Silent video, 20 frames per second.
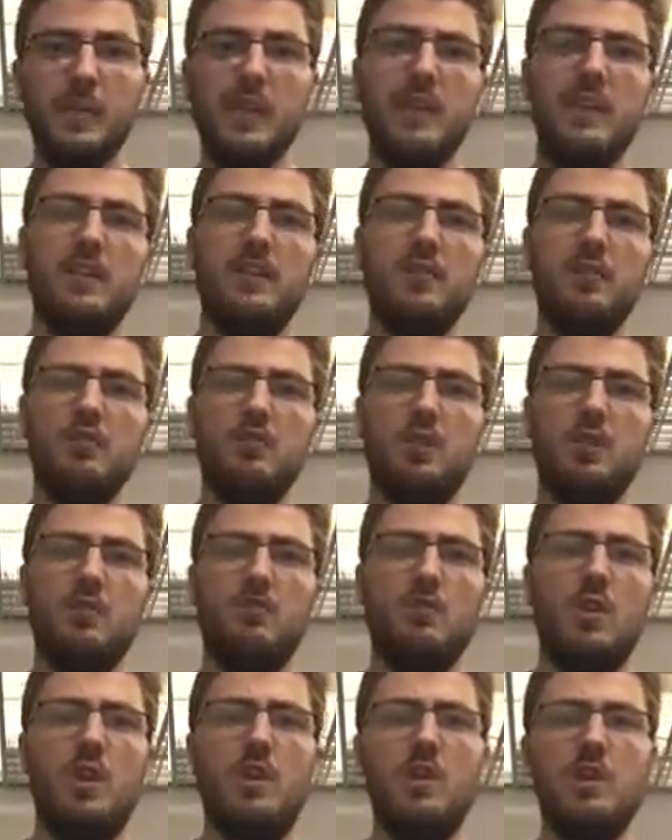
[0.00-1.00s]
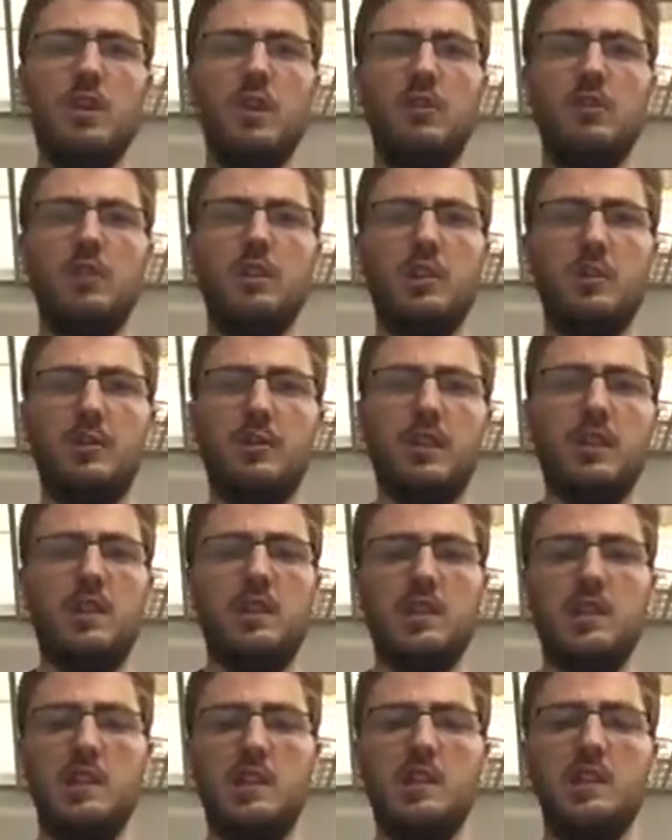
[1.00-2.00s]
in a straight run down to the
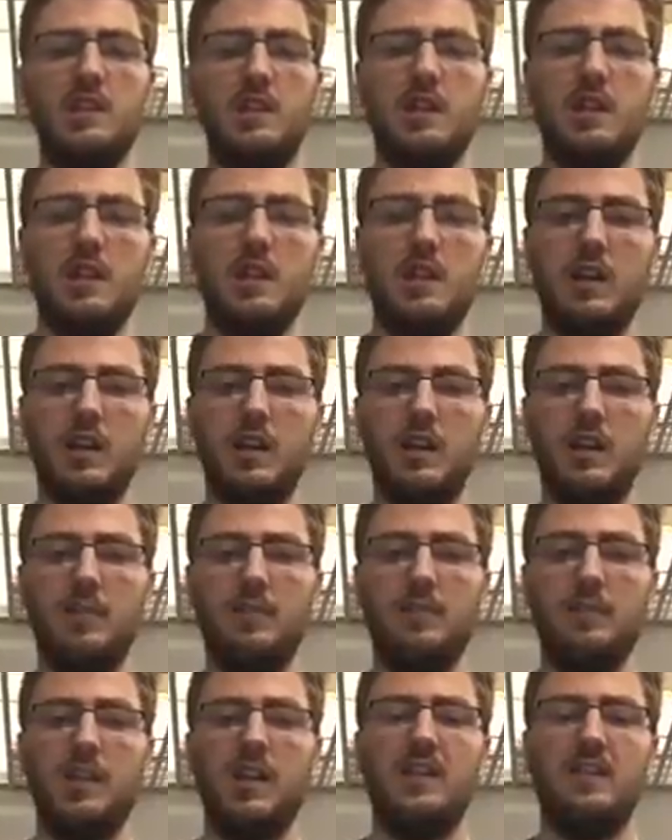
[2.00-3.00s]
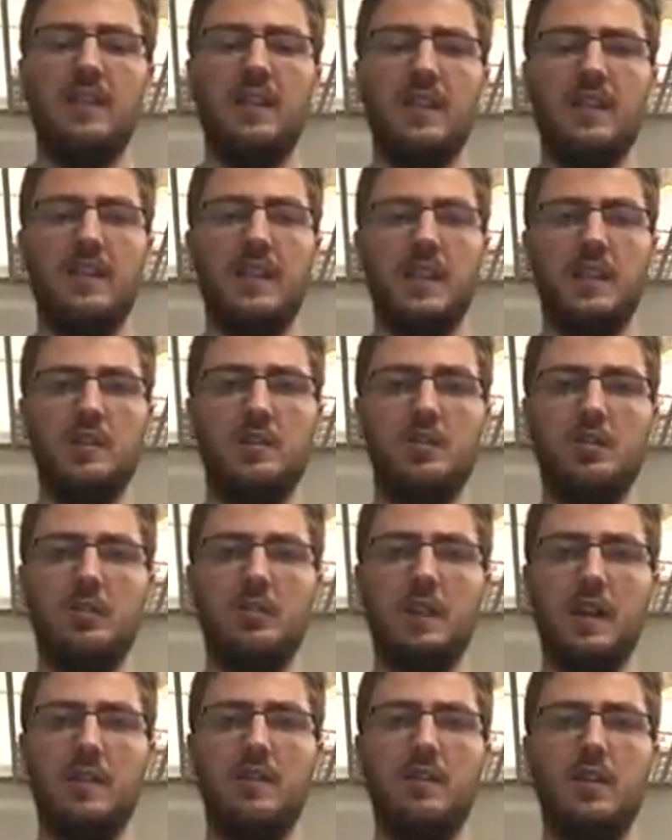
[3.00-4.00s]
piece, giving it that sort
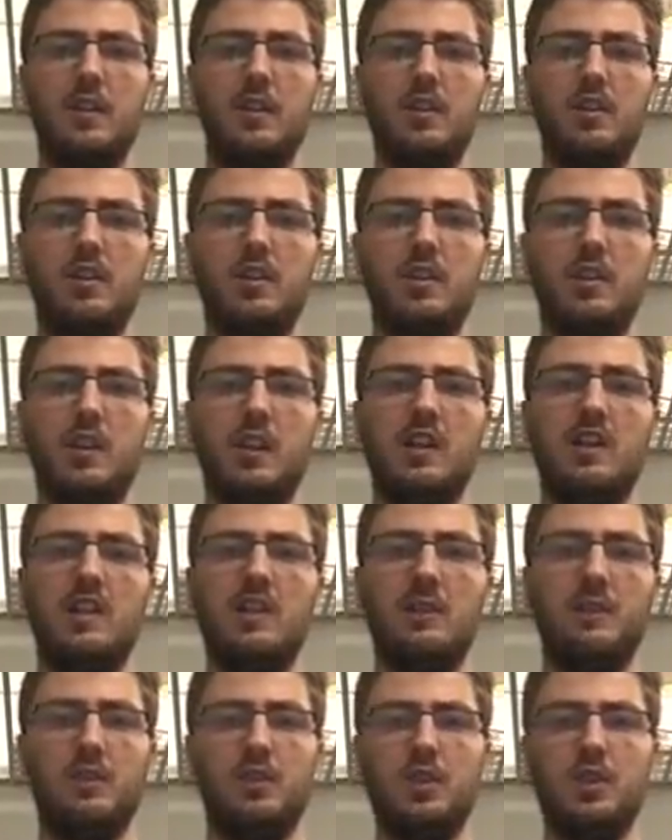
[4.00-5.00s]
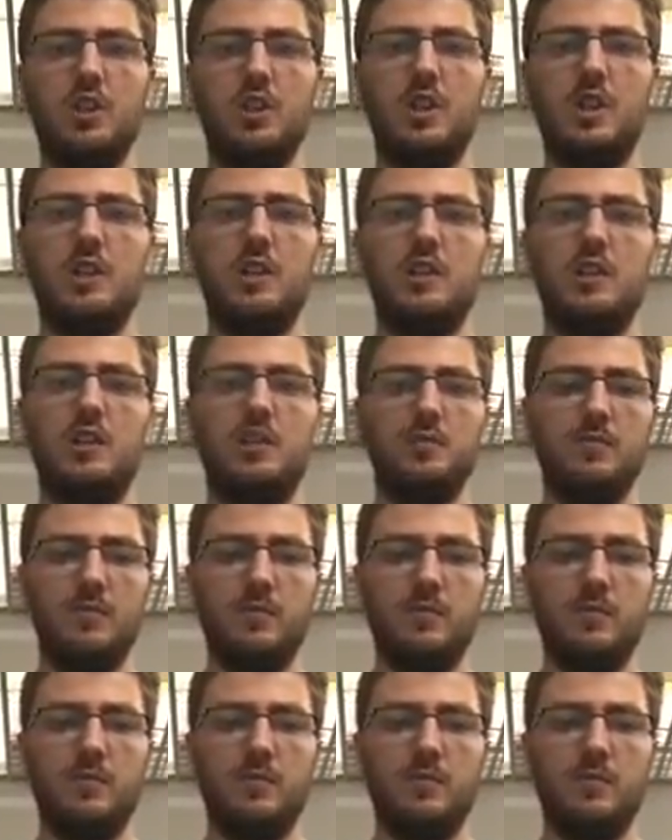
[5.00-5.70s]
of definition and different shades.